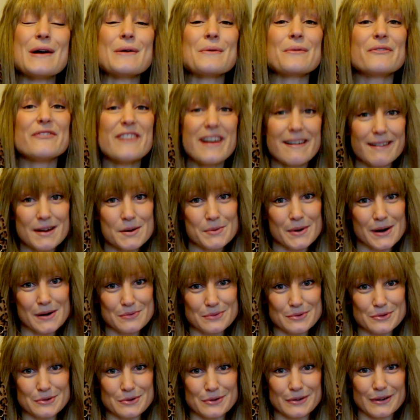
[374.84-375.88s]
very well
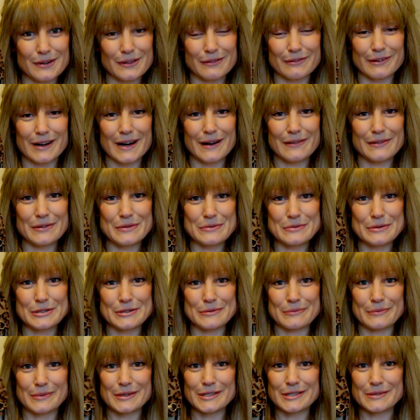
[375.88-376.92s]
worn throughout the
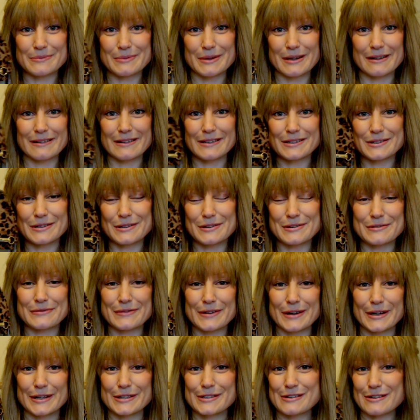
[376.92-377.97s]
autumn winter period of
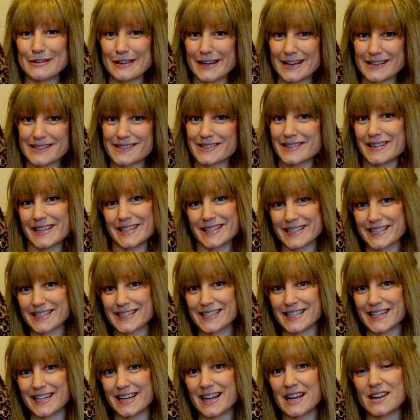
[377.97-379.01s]
2016,